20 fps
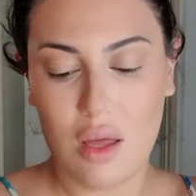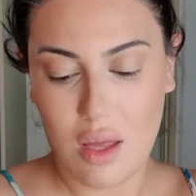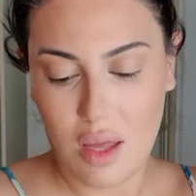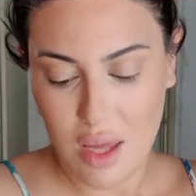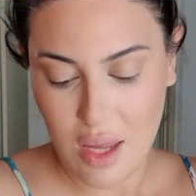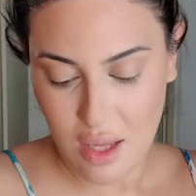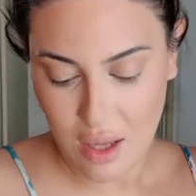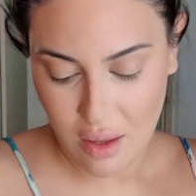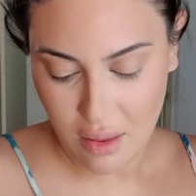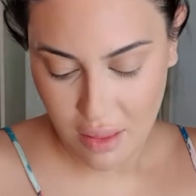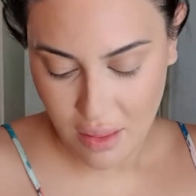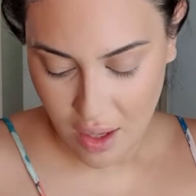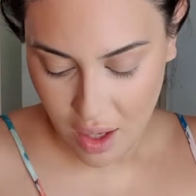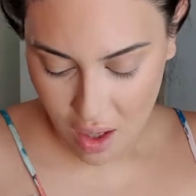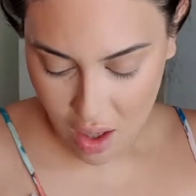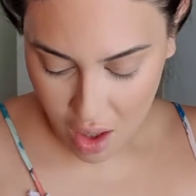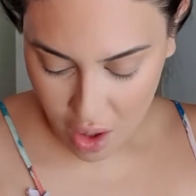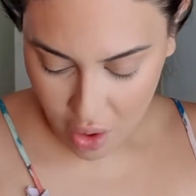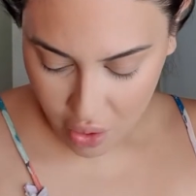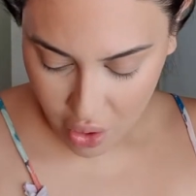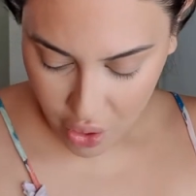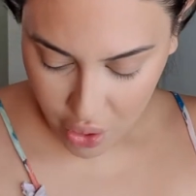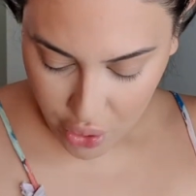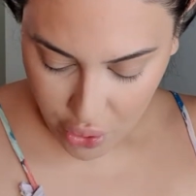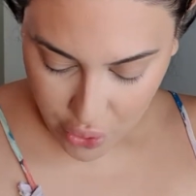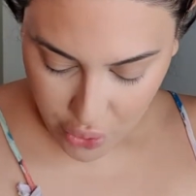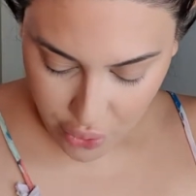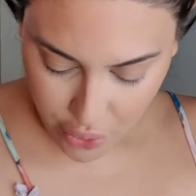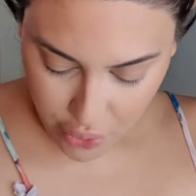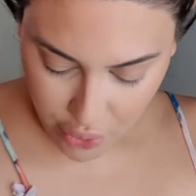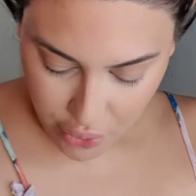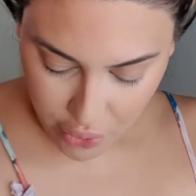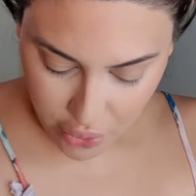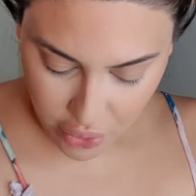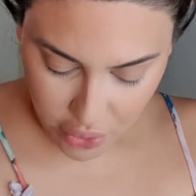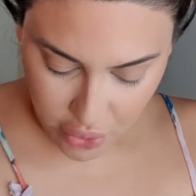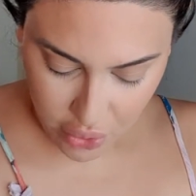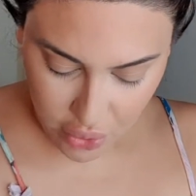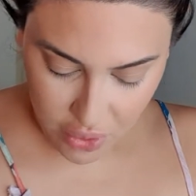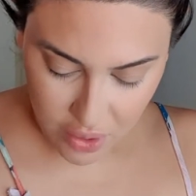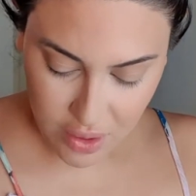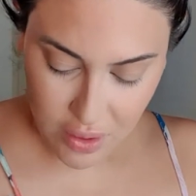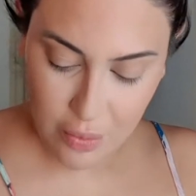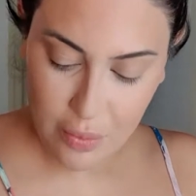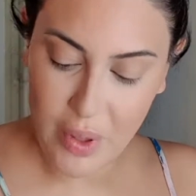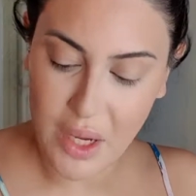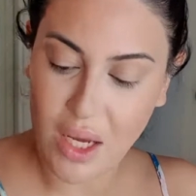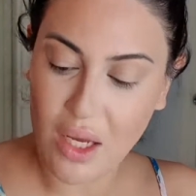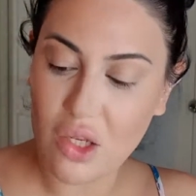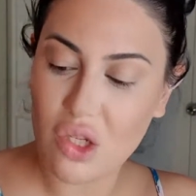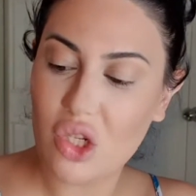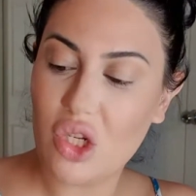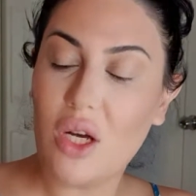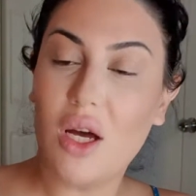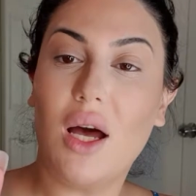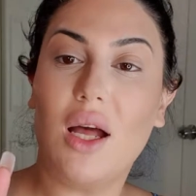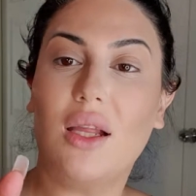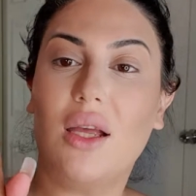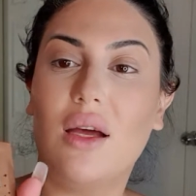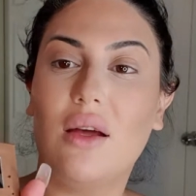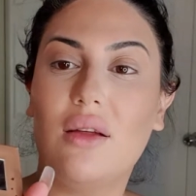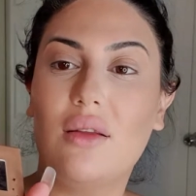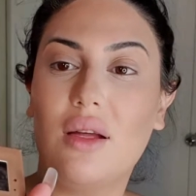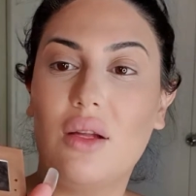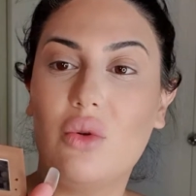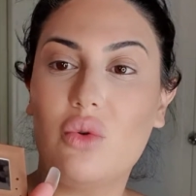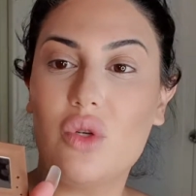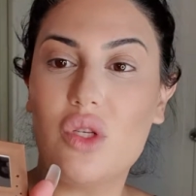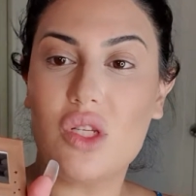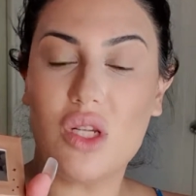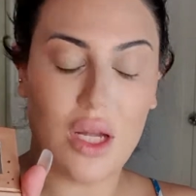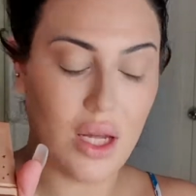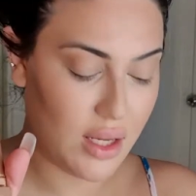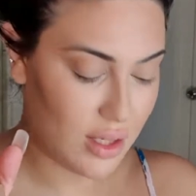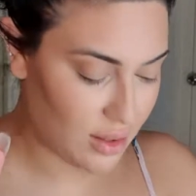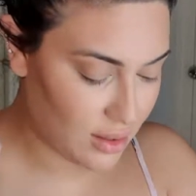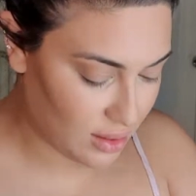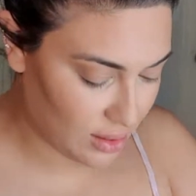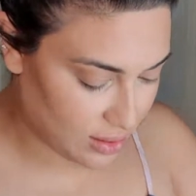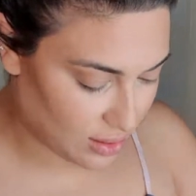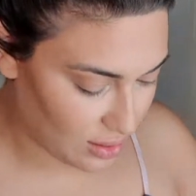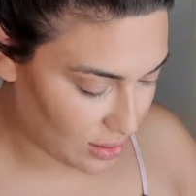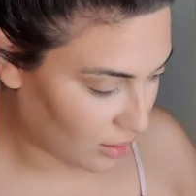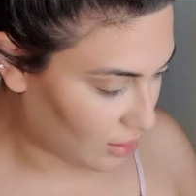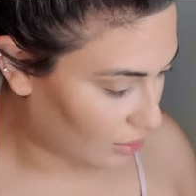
And I think I'll use this peach color. That looks nice.